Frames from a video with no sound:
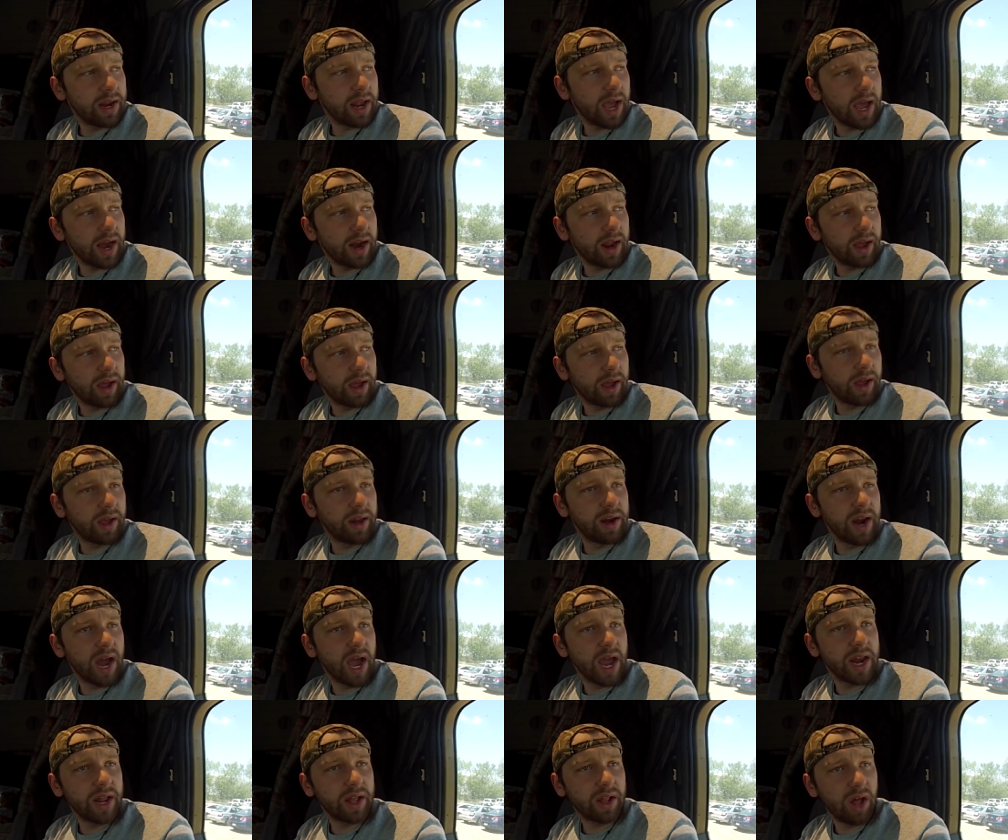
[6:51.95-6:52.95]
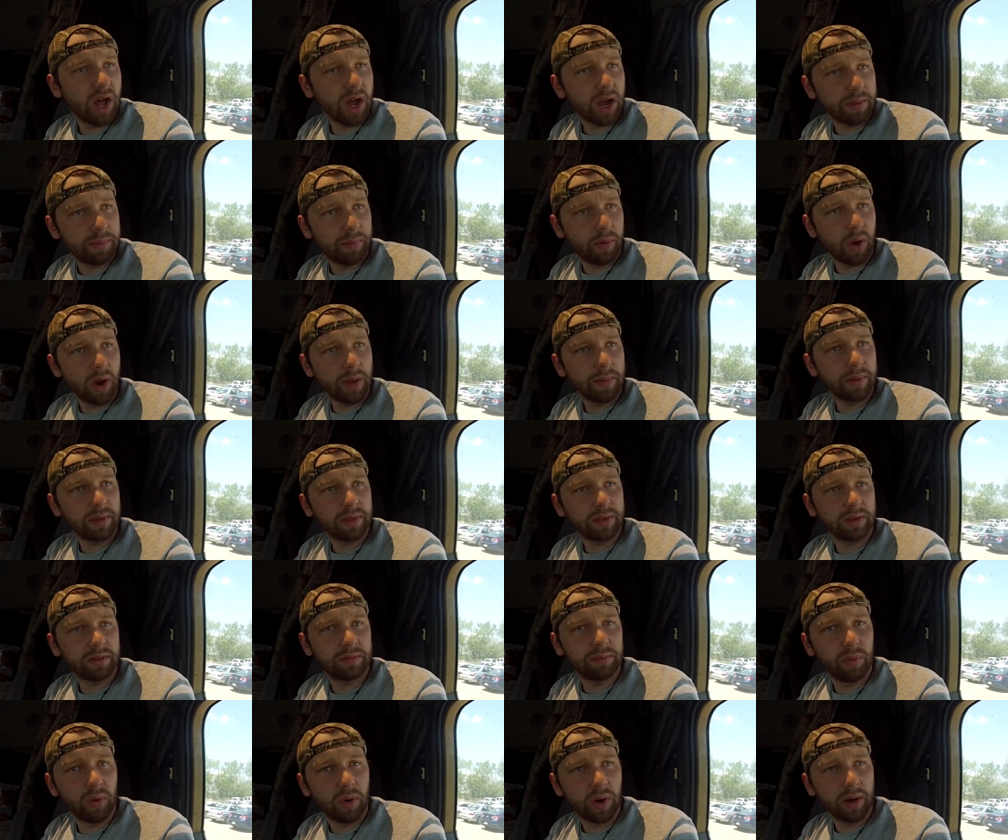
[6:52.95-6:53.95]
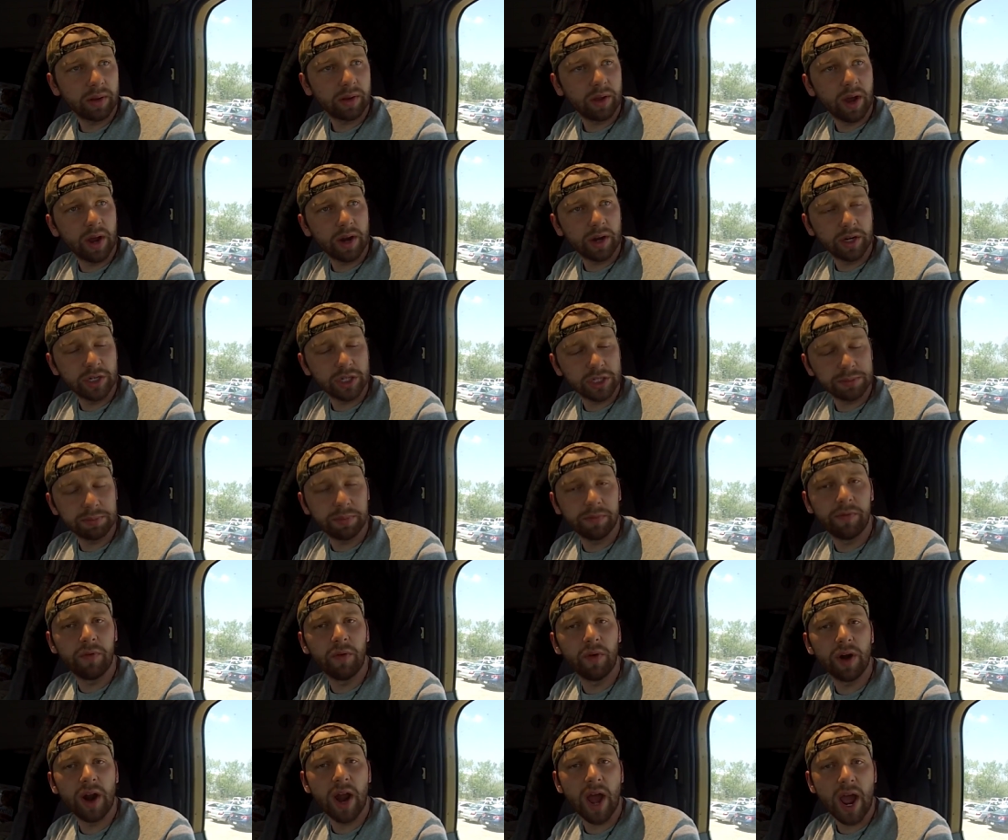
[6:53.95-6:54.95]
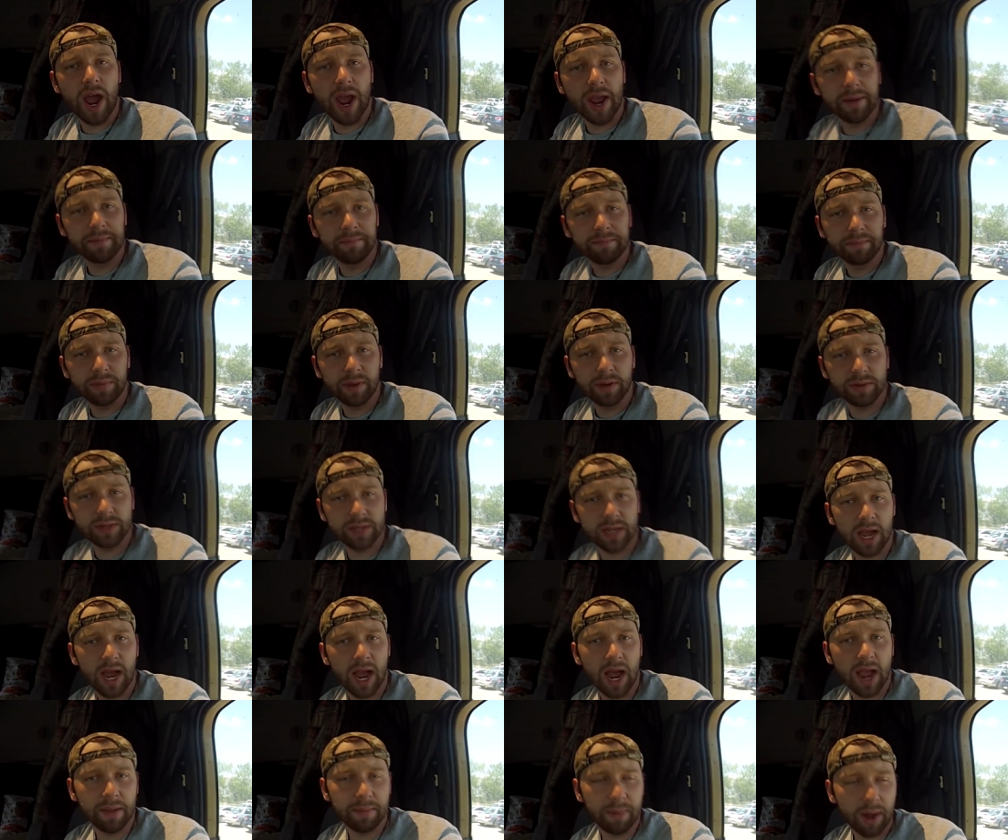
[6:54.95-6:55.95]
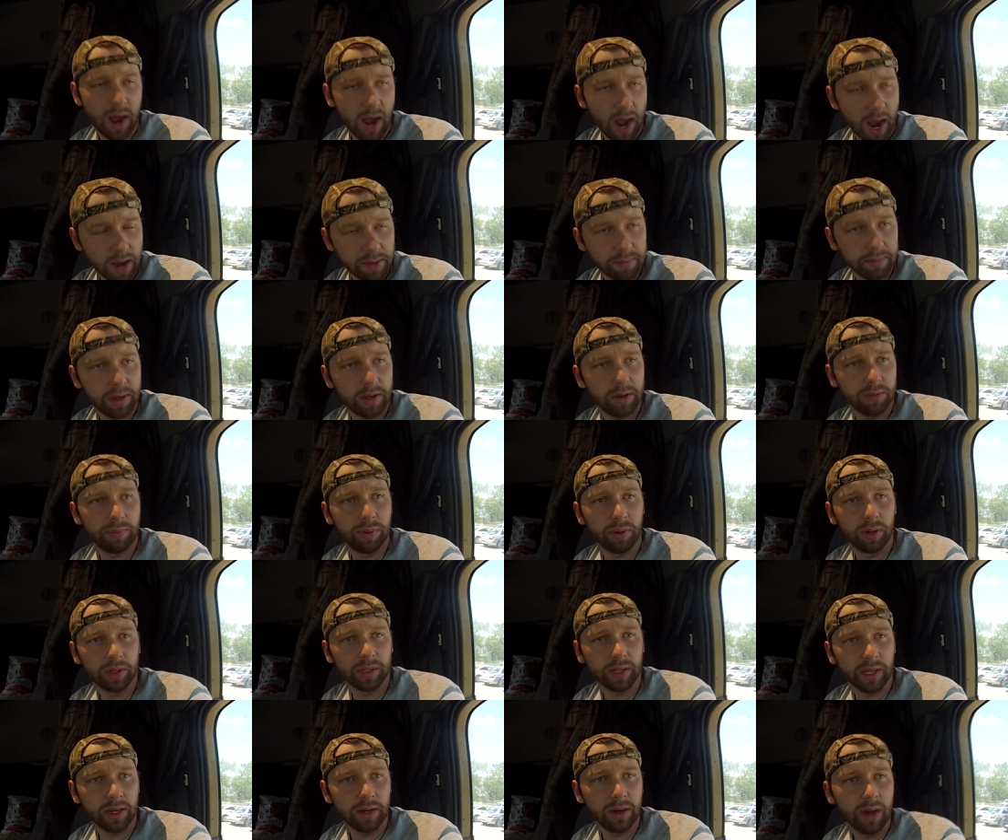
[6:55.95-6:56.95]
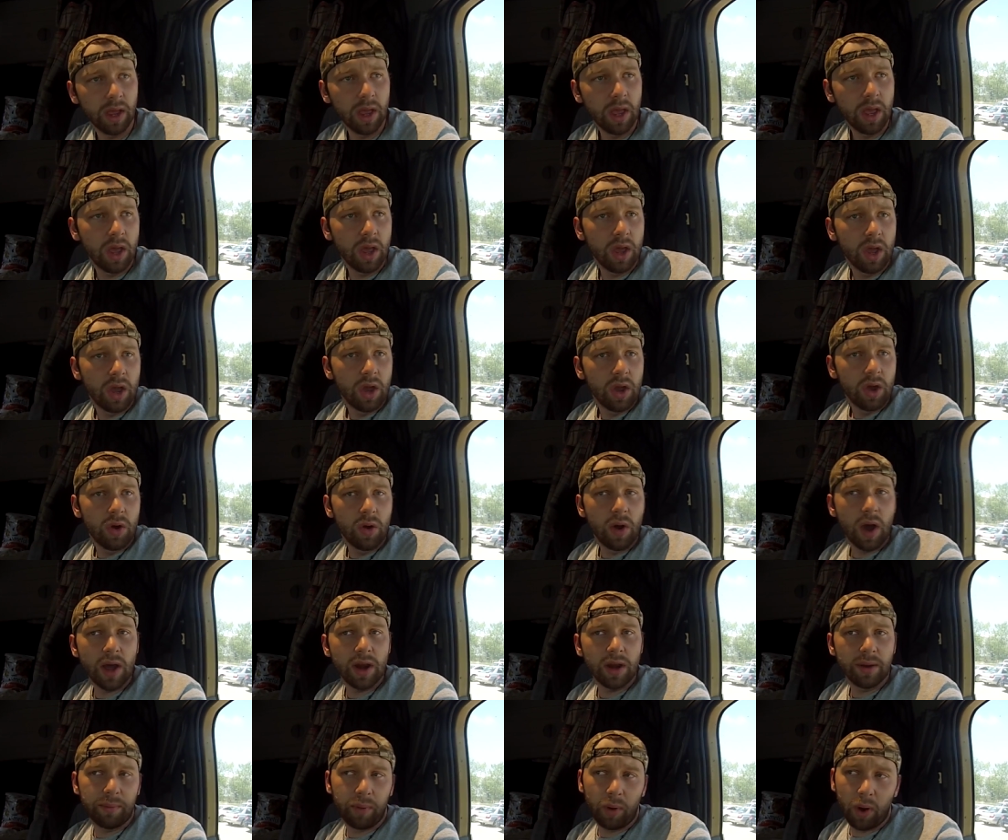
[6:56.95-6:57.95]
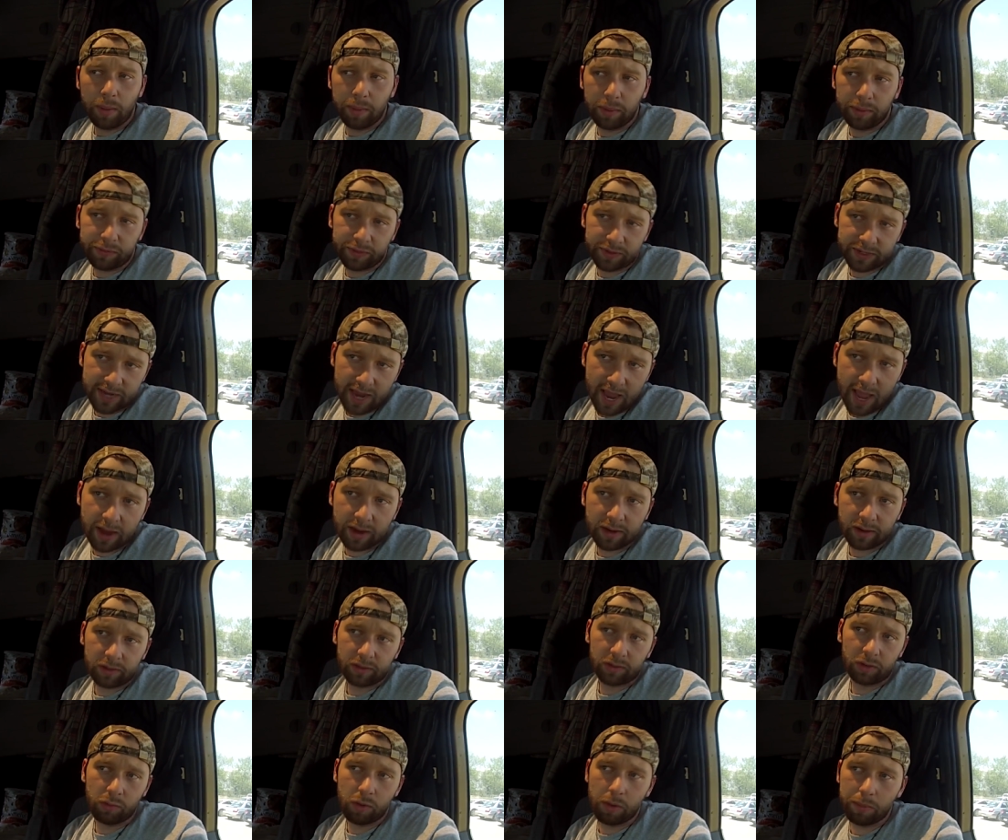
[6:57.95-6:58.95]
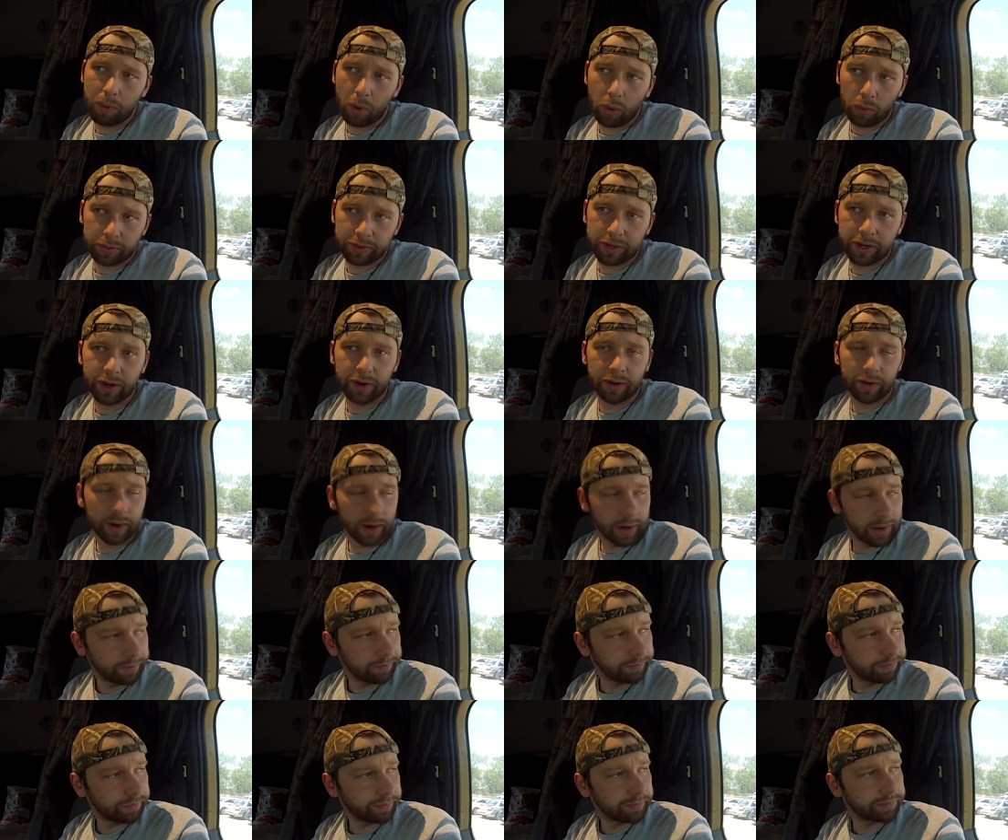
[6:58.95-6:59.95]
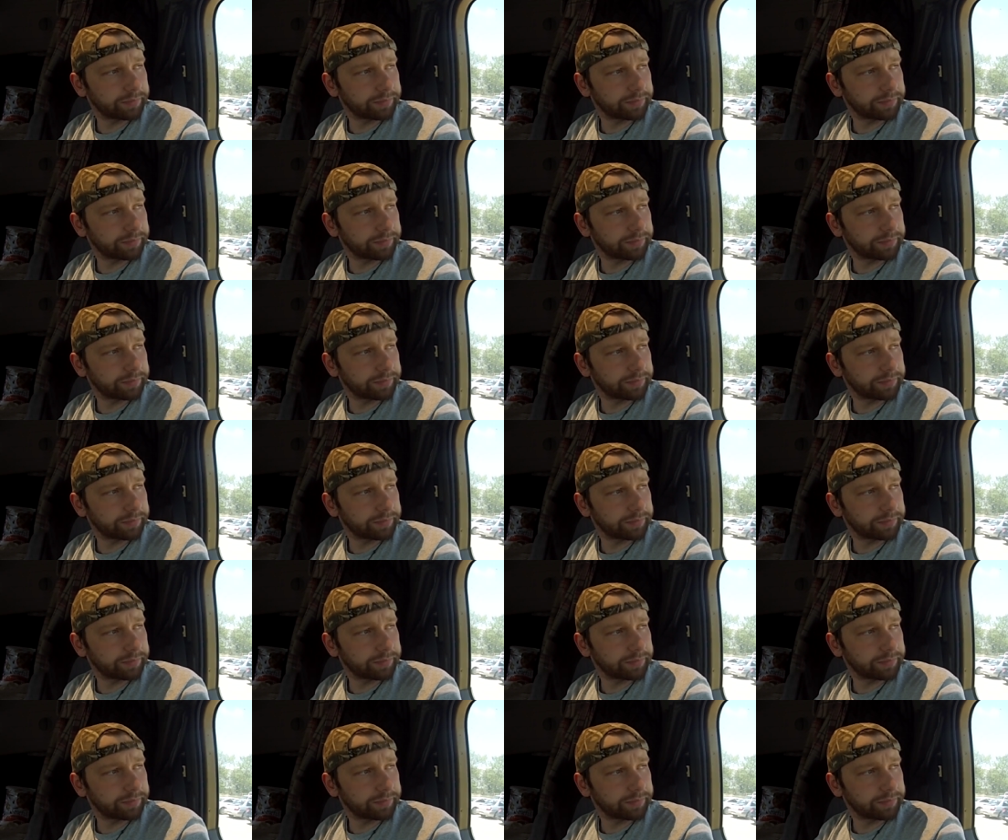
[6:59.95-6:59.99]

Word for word: Had a 9 o'clock appointment this morning. Got here just before 9. There's a guy behind me who pulled in who had an appointment for 10. So we're both here, right?